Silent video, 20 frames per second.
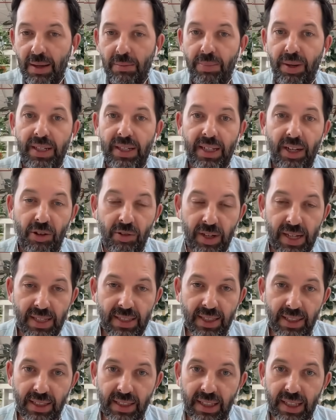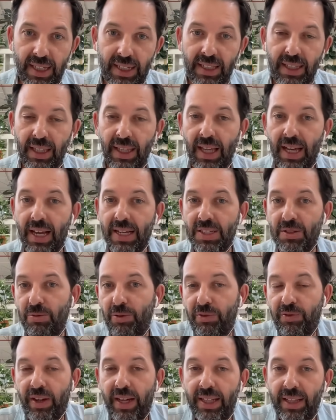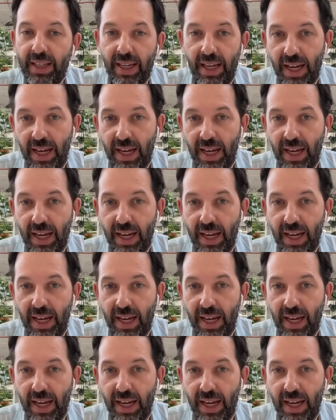But increasingly in the last, well, frankly,